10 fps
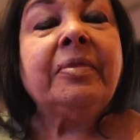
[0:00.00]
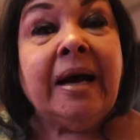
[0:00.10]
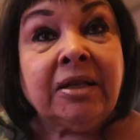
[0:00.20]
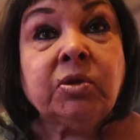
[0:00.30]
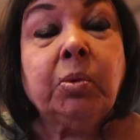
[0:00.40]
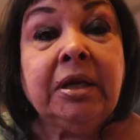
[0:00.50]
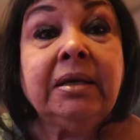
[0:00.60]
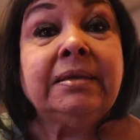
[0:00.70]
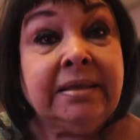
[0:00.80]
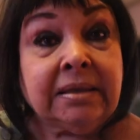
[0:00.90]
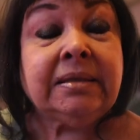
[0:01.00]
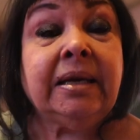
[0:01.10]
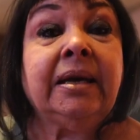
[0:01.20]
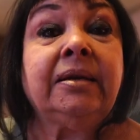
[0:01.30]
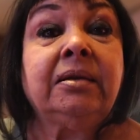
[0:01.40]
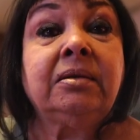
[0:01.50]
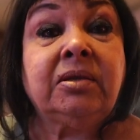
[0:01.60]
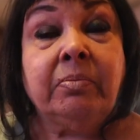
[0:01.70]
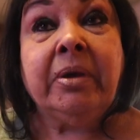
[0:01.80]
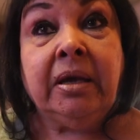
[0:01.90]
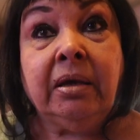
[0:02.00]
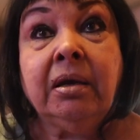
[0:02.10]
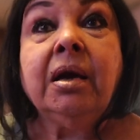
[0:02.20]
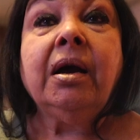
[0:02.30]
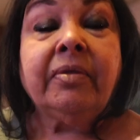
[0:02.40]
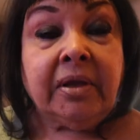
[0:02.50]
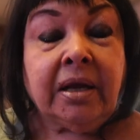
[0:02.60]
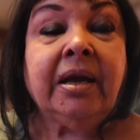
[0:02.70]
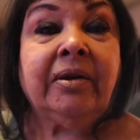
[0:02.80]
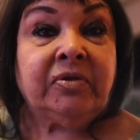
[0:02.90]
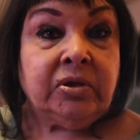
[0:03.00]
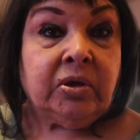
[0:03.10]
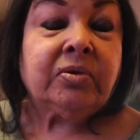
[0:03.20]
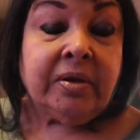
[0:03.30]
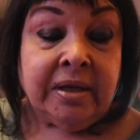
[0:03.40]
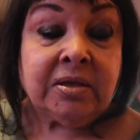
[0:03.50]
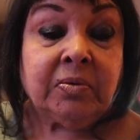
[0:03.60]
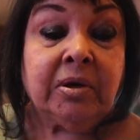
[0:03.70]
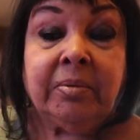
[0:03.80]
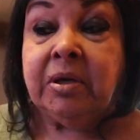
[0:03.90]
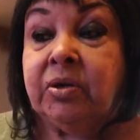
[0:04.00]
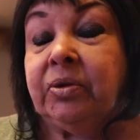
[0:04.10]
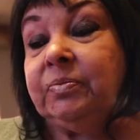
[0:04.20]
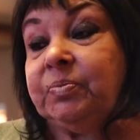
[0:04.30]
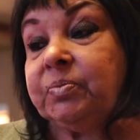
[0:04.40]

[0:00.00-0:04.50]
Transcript: That's what he dictated to me that I have to do, and that's what I'm going to do.